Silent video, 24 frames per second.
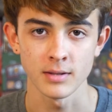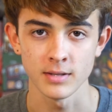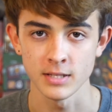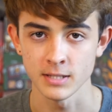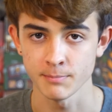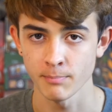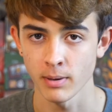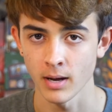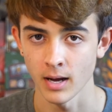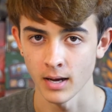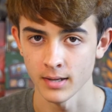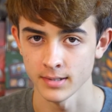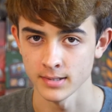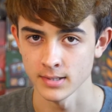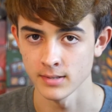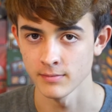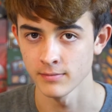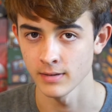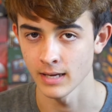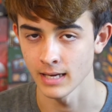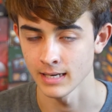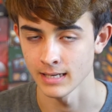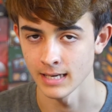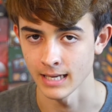these
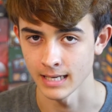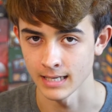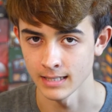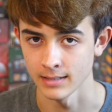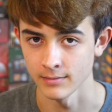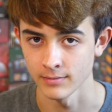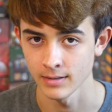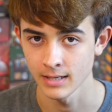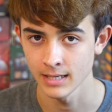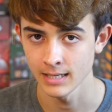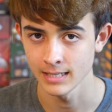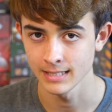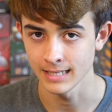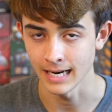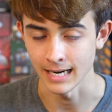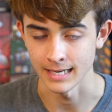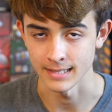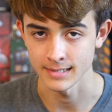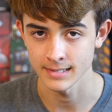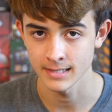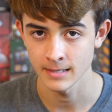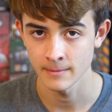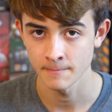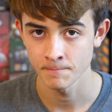positive and negative
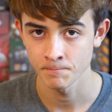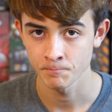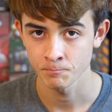dice.